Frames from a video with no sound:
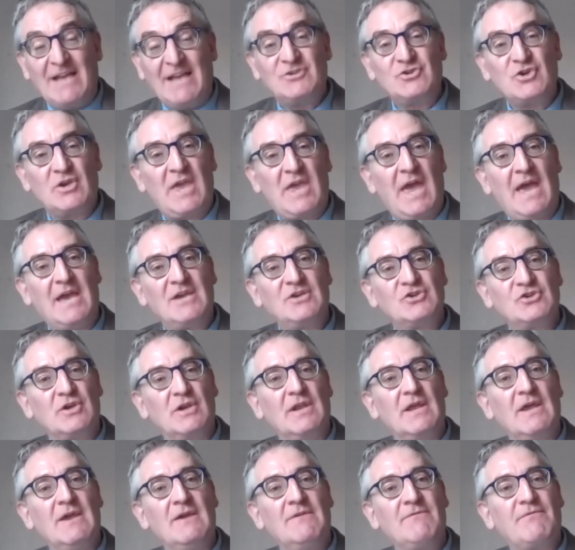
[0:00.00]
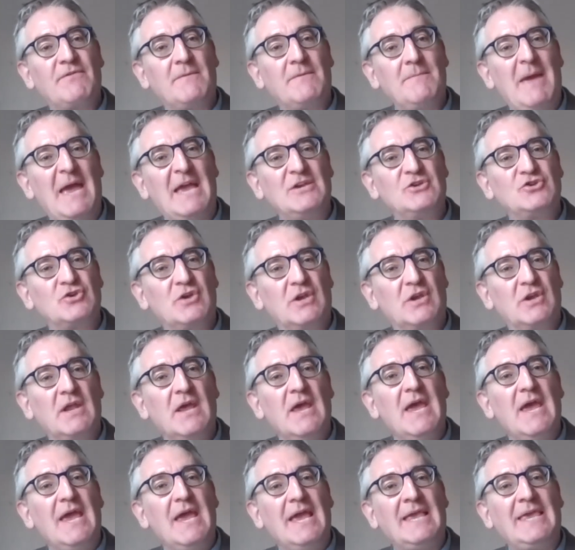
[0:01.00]
education,
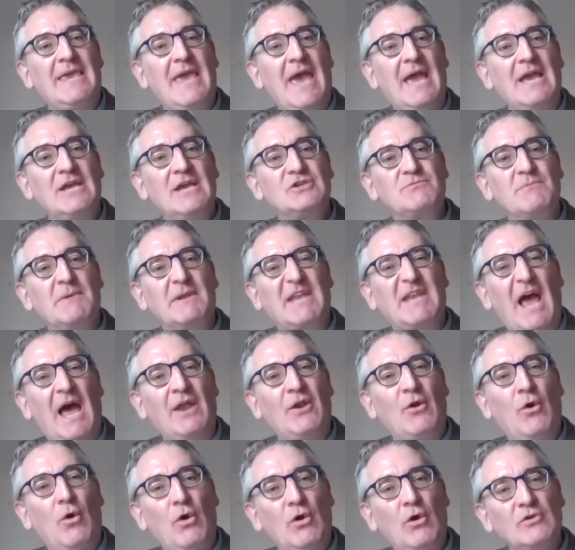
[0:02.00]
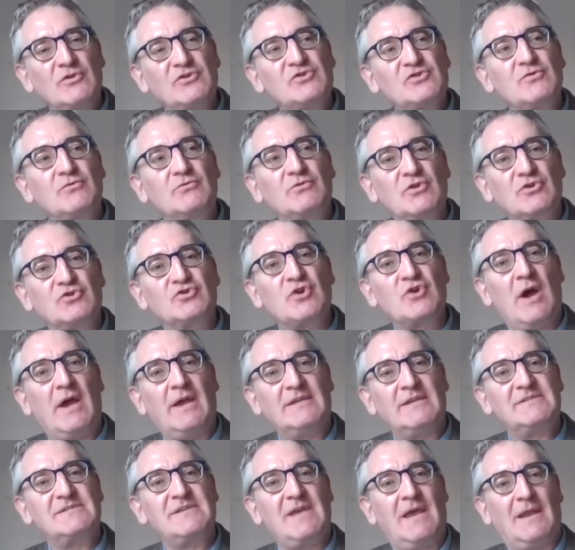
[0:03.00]
information, engagement, and also to
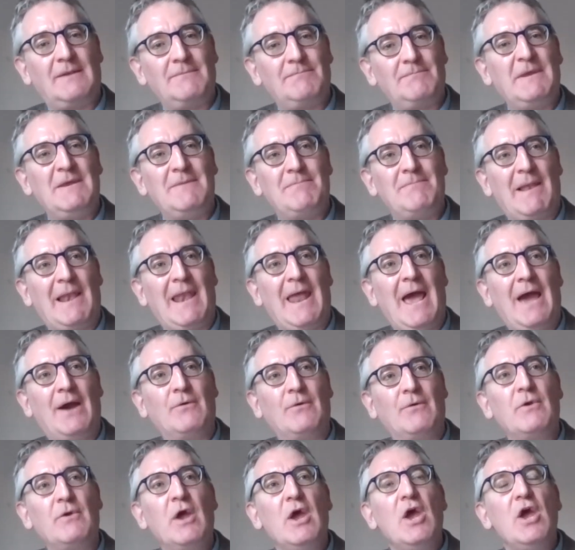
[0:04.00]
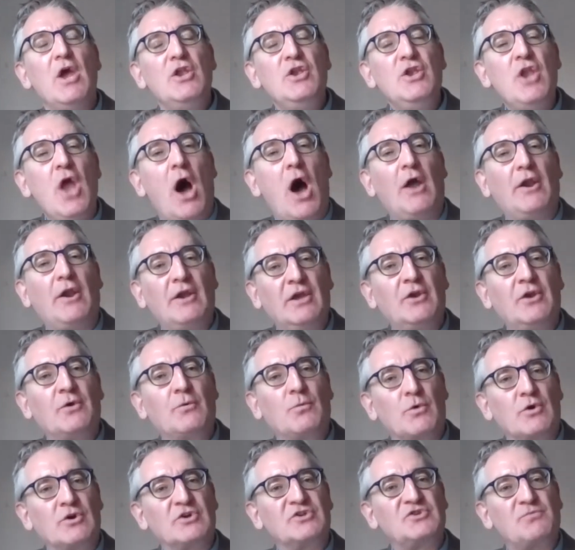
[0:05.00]
try and send people out, not
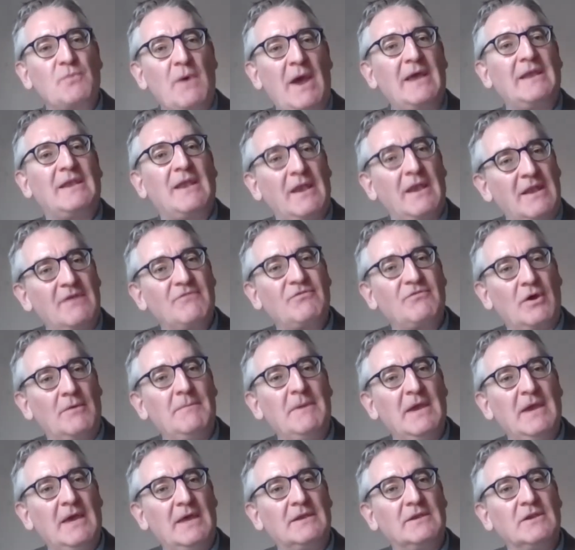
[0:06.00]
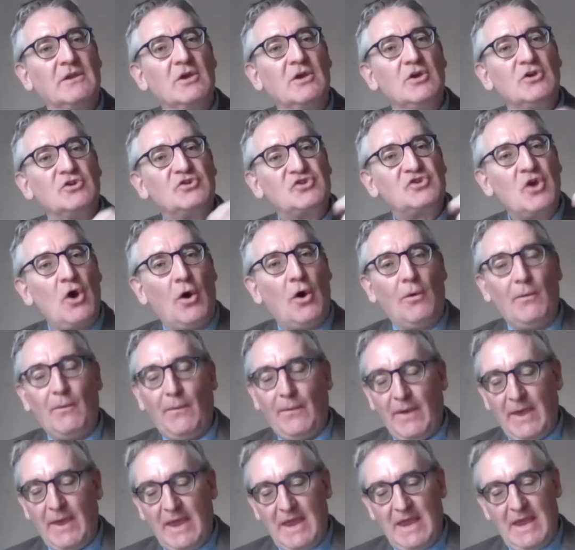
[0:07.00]
in a worse way than they've come in.
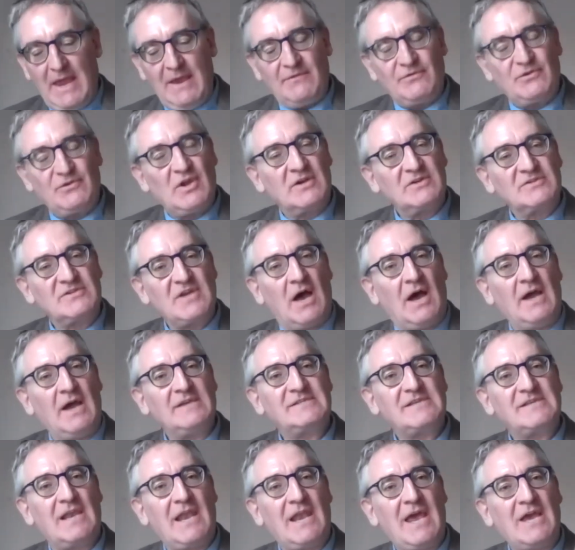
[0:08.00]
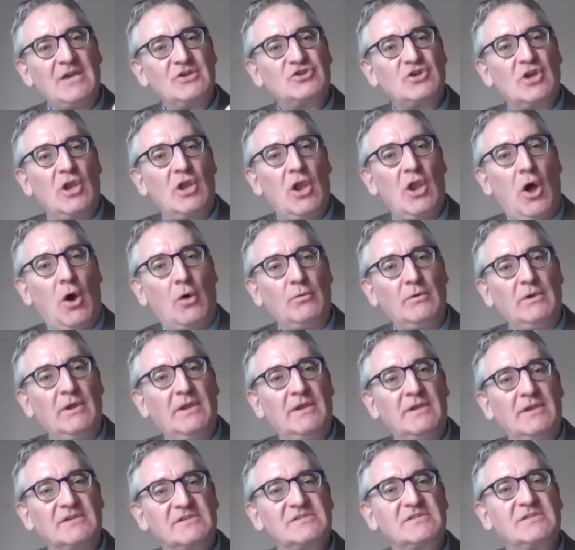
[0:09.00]
So if there's isolation,
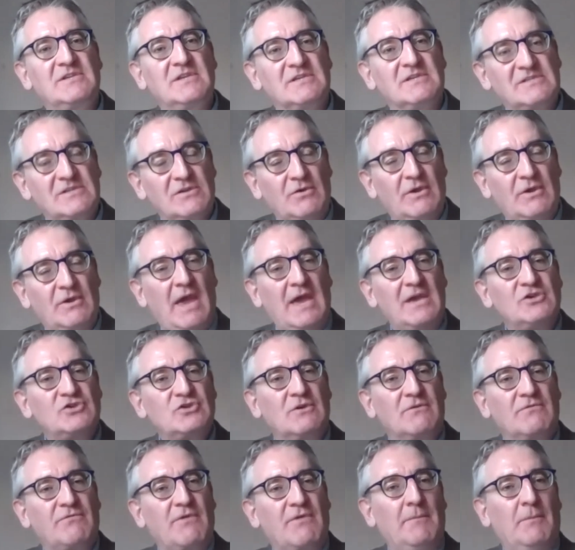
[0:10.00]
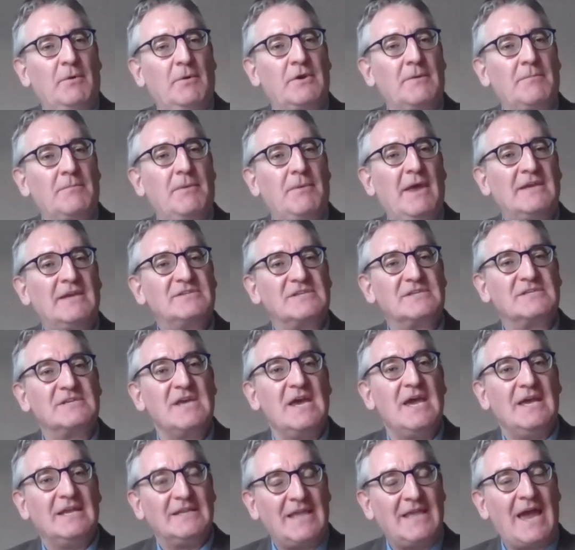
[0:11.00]
loneliness, dislocation from other
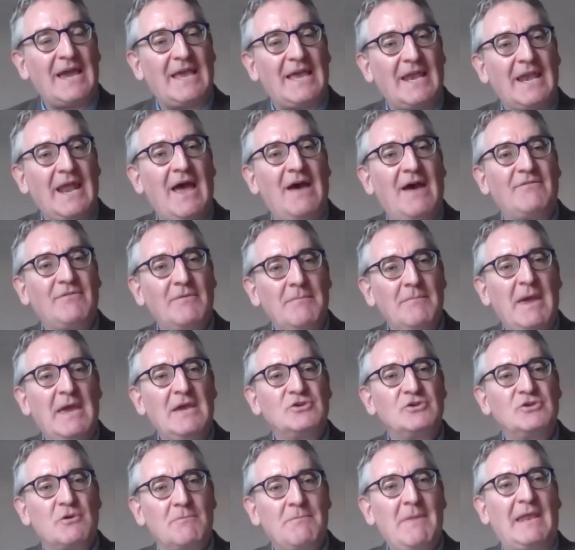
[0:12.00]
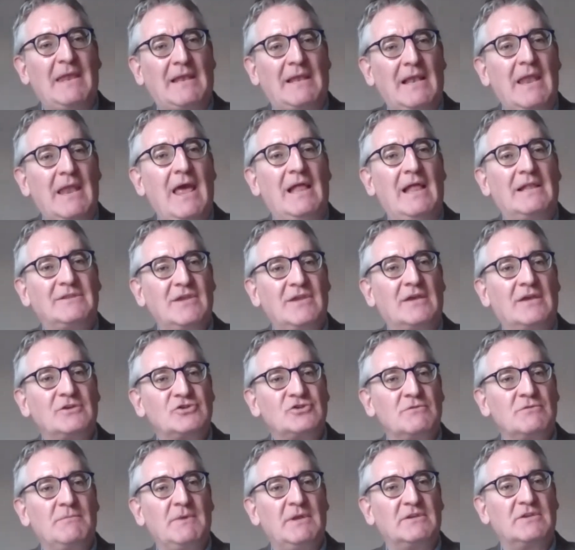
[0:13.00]
places, that can have a major mental health
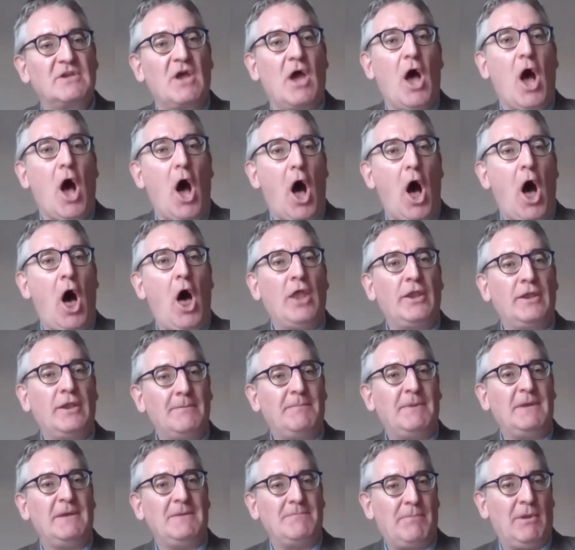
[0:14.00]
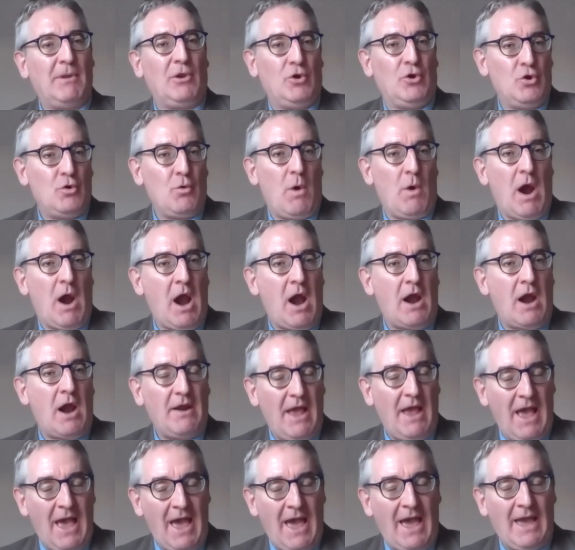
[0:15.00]
detriment on the people who
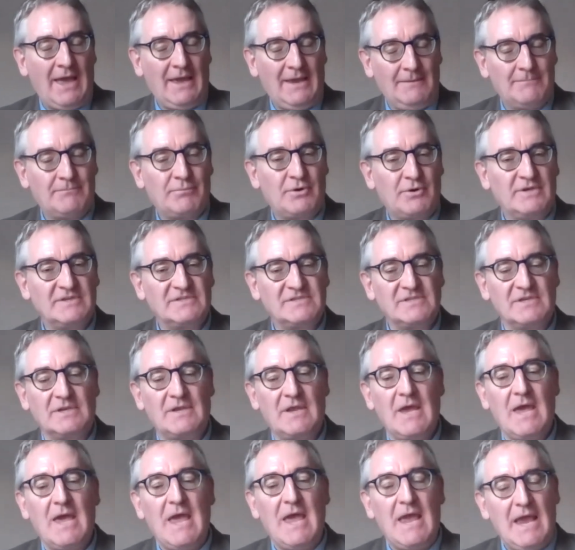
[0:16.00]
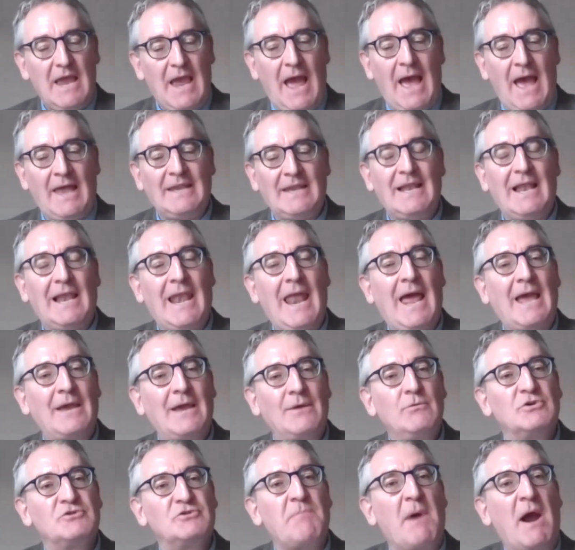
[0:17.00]
are imprisoned. And
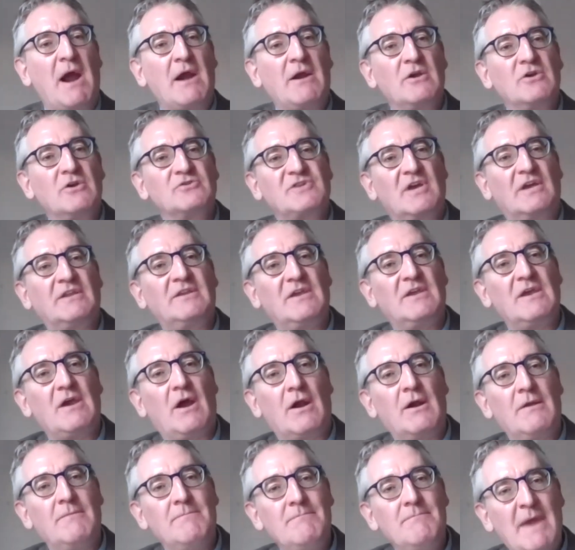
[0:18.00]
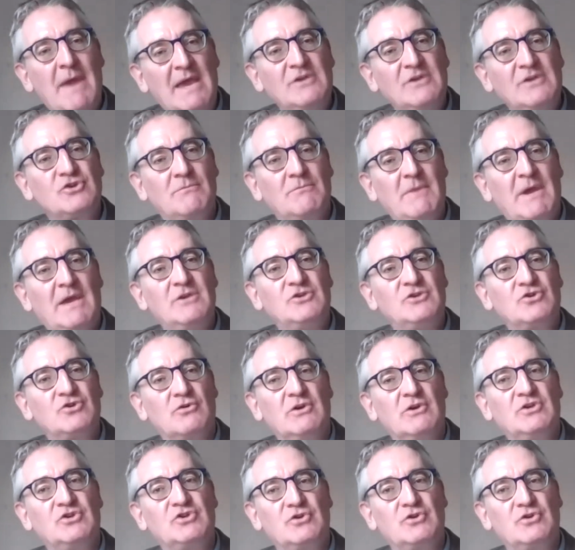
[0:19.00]
language barriers, I think, are a major, major